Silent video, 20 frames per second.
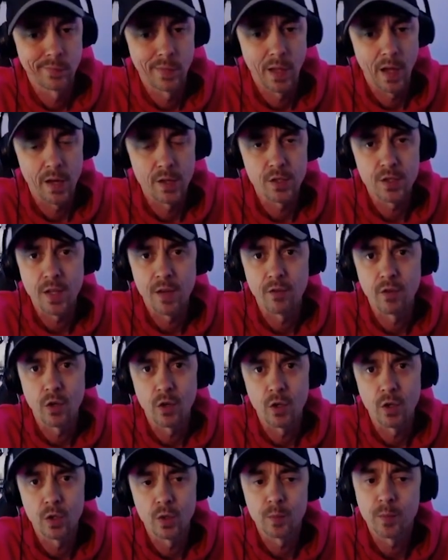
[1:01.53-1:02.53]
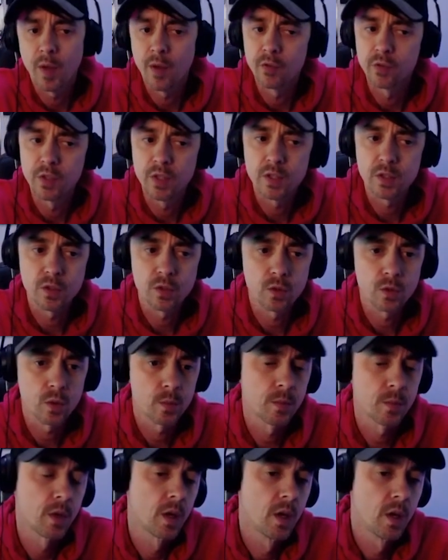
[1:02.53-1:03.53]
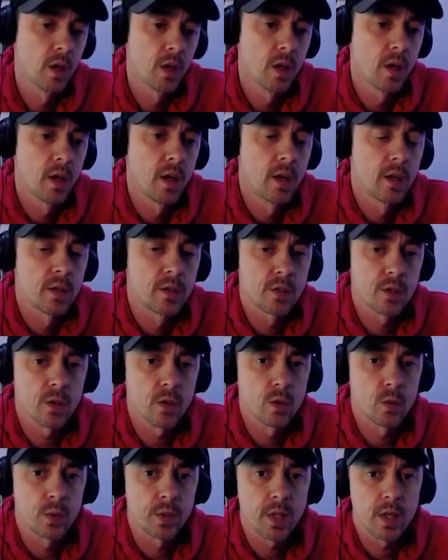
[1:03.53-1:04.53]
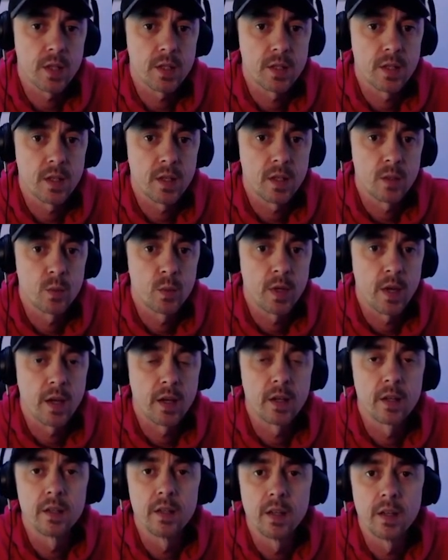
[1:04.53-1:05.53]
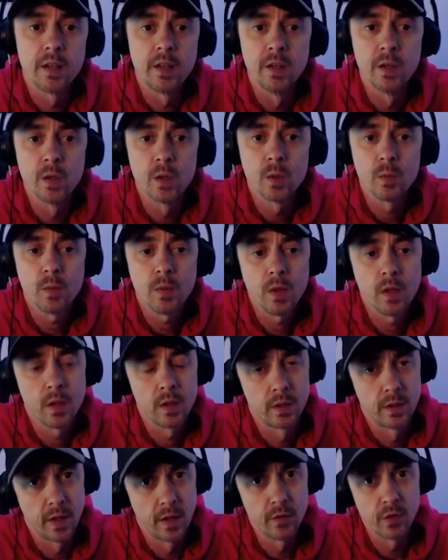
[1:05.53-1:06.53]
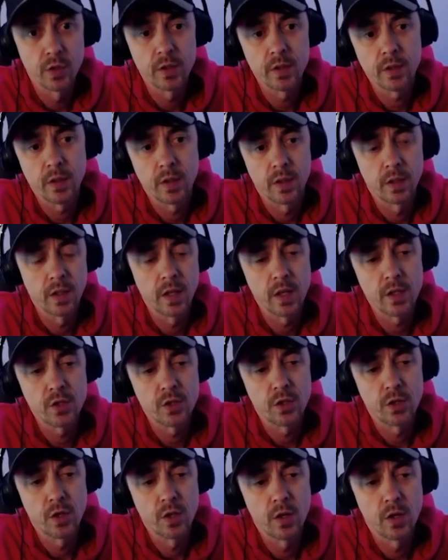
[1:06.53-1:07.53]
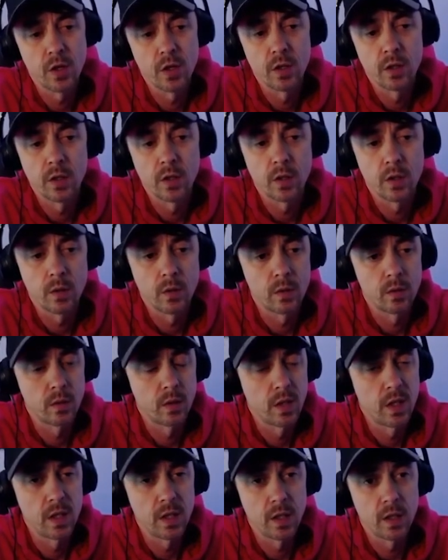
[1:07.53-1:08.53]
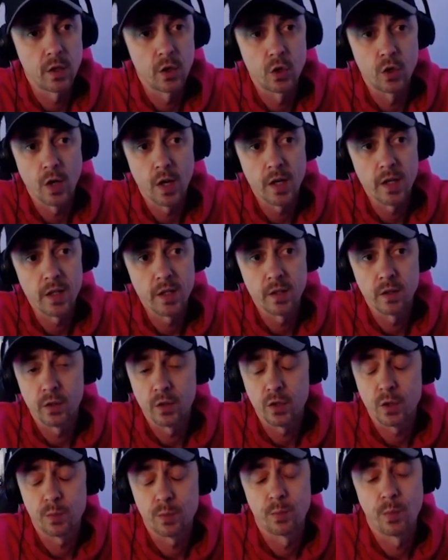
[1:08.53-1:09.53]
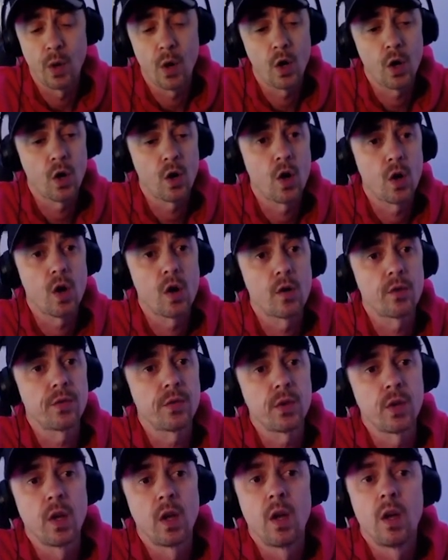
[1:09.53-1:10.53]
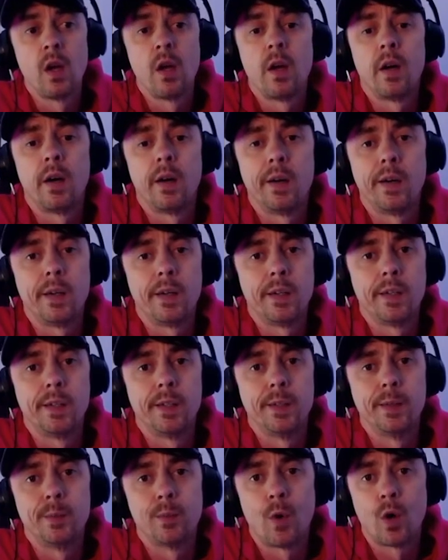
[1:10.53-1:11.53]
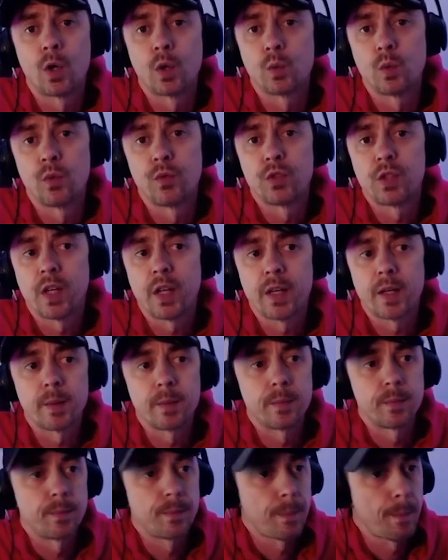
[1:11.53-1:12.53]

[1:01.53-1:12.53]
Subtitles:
I just haven't heard him, haven't listened to him. So, with that said, we got him, Devlin, and Ed Sheeran. Great English bar off on a rooftop.